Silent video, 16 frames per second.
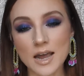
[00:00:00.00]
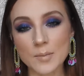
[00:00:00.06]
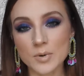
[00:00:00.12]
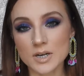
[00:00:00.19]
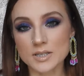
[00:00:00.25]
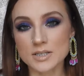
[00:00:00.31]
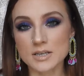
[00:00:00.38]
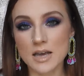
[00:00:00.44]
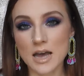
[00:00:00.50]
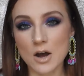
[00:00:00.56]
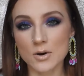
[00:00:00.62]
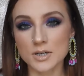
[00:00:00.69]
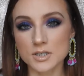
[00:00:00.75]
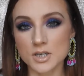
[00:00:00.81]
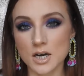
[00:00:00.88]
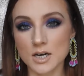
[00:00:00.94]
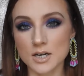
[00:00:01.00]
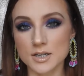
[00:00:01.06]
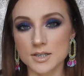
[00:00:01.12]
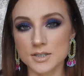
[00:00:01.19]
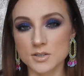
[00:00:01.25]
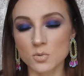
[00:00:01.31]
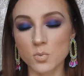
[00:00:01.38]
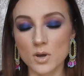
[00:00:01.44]
I'm gonna see how it
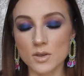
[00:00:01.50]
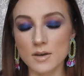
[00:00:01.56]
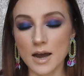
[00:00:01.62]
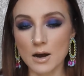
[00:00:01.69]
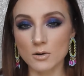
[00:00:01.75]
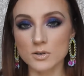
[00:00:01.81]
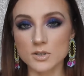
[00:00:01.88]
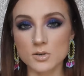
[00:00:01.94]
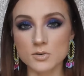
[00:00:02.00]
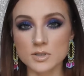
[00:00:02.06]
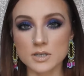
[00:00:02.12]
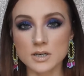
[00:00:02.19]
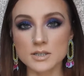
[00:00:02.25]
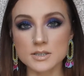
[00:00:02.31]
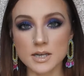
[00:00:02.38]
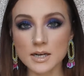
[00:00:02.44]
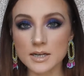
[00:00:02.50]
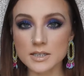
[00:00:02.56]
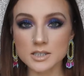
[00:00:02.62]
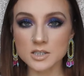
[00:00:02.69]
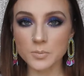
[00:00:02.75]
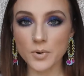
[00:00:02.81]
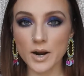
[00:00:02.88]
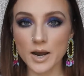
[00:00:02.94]
does without using a setting
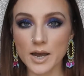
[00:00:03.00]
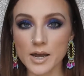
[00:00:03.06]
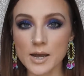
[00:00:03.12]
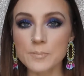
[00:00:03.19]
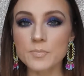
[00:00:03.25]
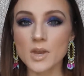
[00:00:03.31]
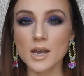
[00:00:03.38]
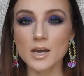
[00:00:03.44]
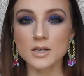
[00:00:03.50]
spray,